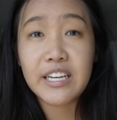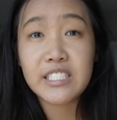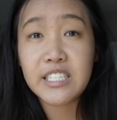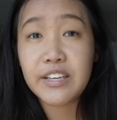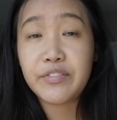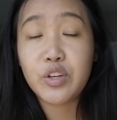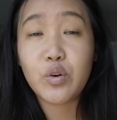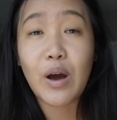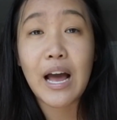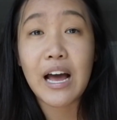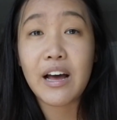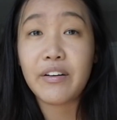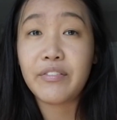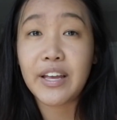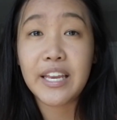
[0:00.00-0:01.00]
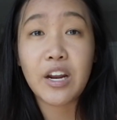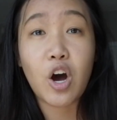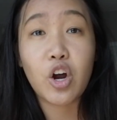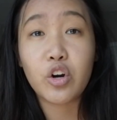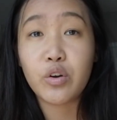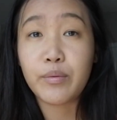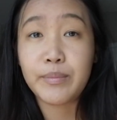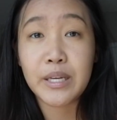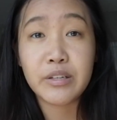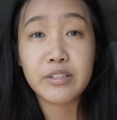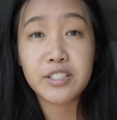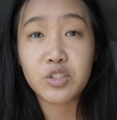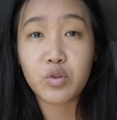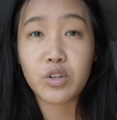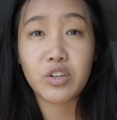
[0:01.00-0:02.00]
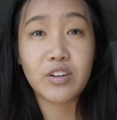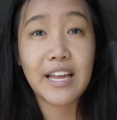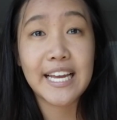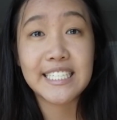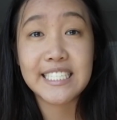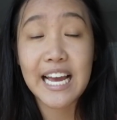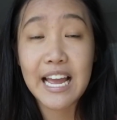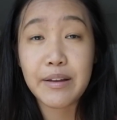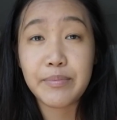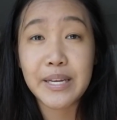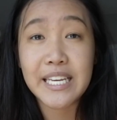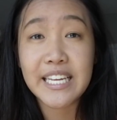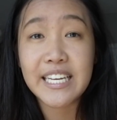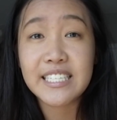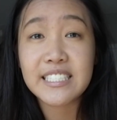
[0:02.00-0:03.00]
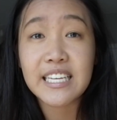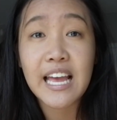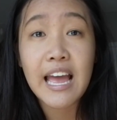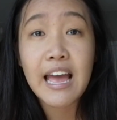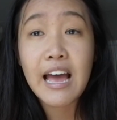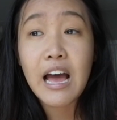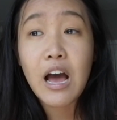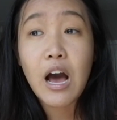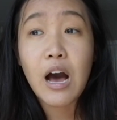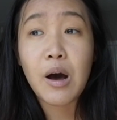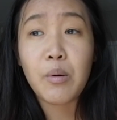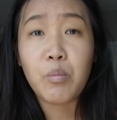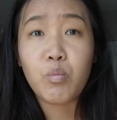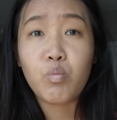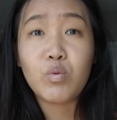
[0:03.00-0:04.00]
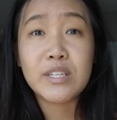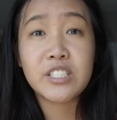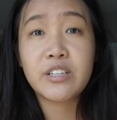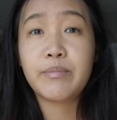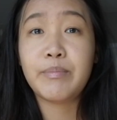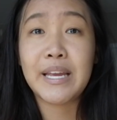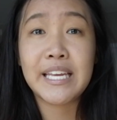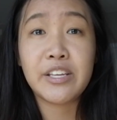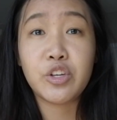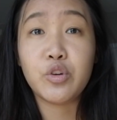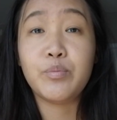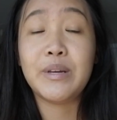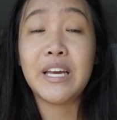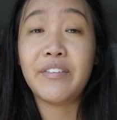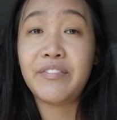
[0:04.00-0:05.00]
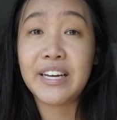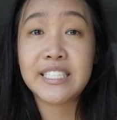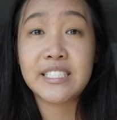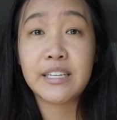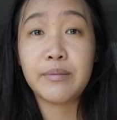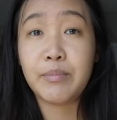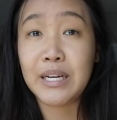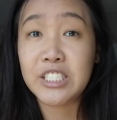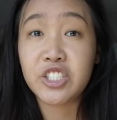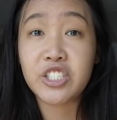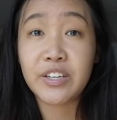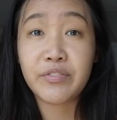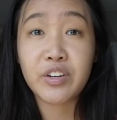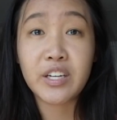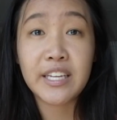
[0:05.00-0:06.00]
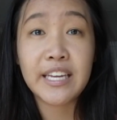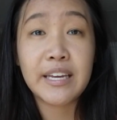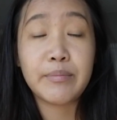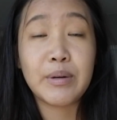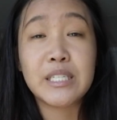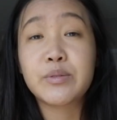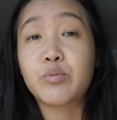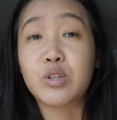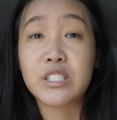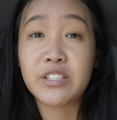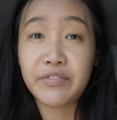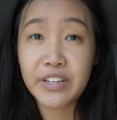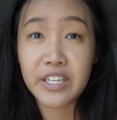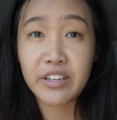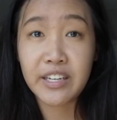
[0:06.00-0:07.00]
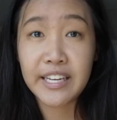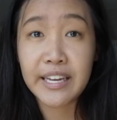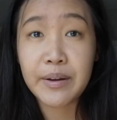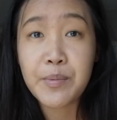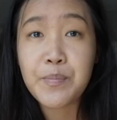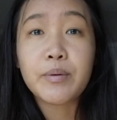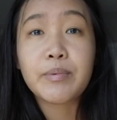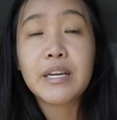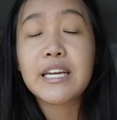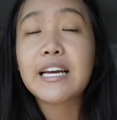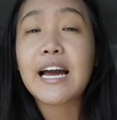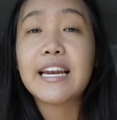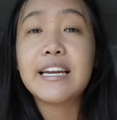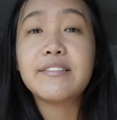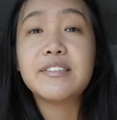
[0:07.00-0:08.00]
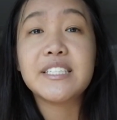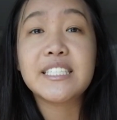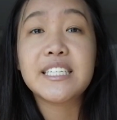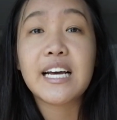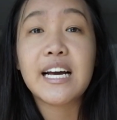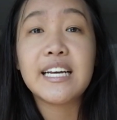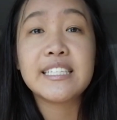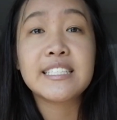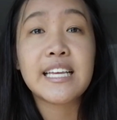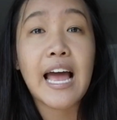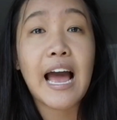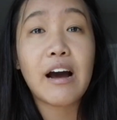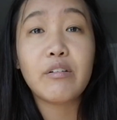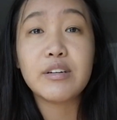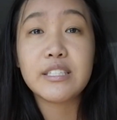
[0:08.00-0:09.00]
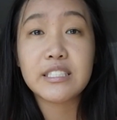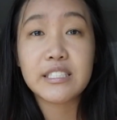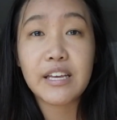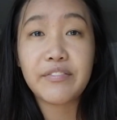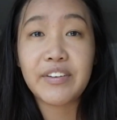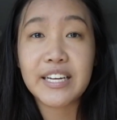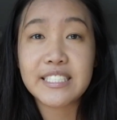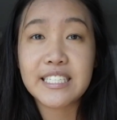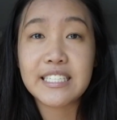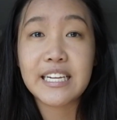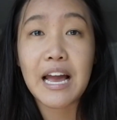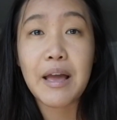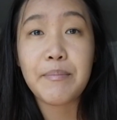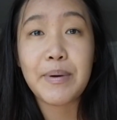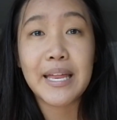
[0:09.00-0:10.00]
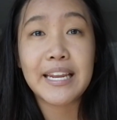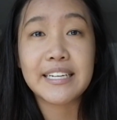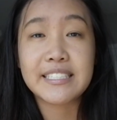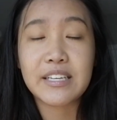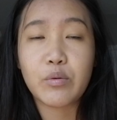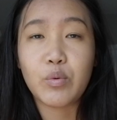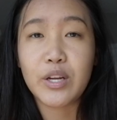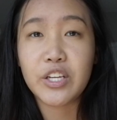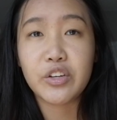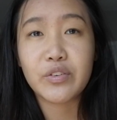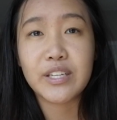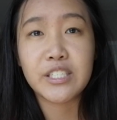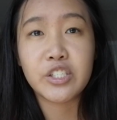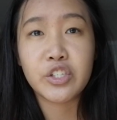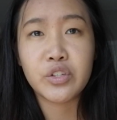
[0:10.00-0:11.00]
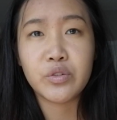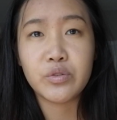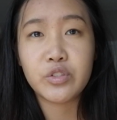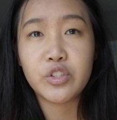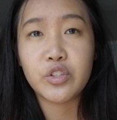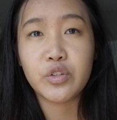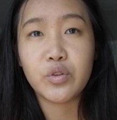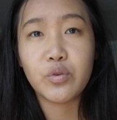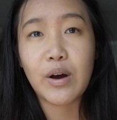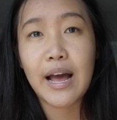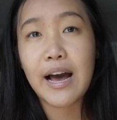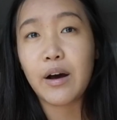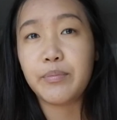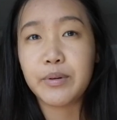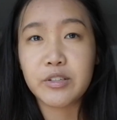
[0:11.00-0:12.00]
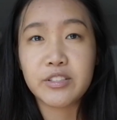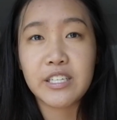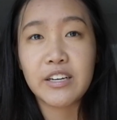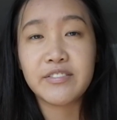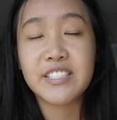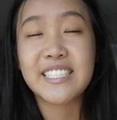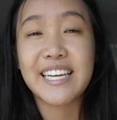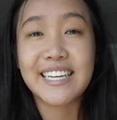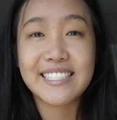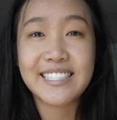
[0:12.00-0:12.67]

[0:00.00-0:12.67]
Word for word: is if you have an autoimmune disorder like diabetes, which can make you be affected much differently and much more severely. So I'm going to kind of discuss how it's affecting diabetics and what you can do to help yourself stay